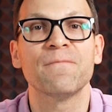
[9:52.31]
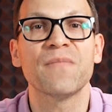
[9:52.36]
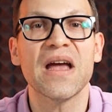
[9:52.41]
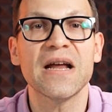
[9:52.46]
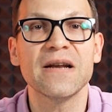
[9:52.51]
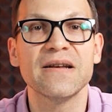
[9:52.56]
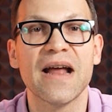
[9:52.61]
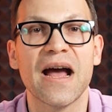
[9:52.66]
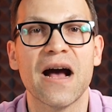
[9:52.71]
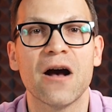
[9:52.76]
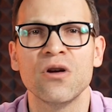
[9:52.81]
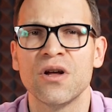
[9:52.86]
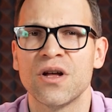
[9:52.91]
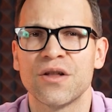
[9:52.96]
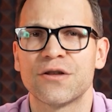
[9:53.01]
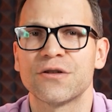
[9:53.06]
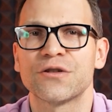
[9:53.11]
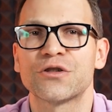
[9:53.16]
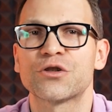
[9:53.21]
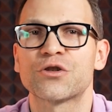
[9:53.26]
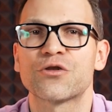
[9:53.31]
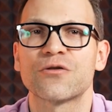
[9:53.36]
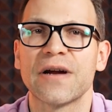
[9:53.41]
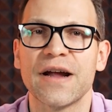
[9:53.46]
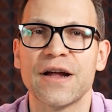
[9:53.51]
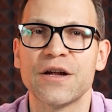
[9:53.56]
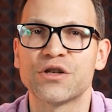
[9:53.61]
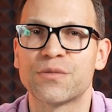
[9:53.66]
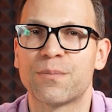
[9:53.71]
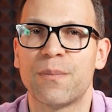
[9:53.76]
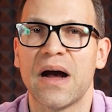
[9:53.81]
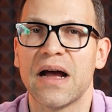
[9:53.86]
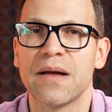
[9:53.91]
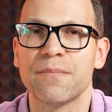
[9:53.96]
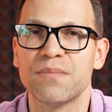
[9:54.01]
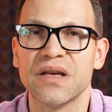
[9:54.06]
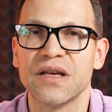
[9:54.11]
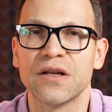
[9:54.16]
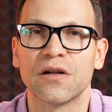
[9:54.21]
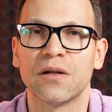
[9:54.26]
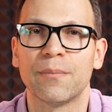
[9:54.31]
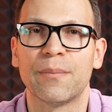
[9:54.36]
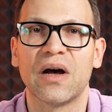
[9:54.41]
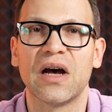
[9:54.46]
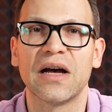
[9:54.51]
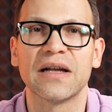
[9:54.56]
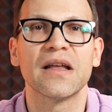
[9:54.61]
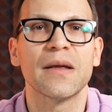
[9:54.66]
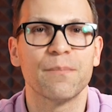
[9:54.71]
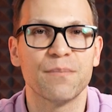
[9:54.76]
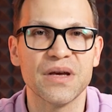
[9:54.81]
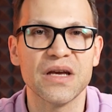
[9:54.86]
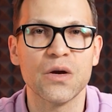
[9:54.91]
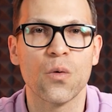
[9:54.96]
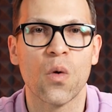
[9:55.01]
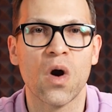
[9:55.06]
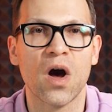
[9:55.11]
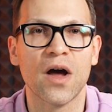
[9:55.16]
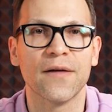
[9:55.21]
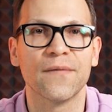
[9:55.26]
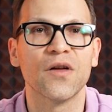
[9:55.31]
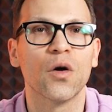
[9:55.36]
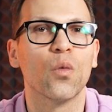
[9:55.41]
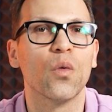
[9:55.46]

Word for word: and now the strange bipedal bot P1,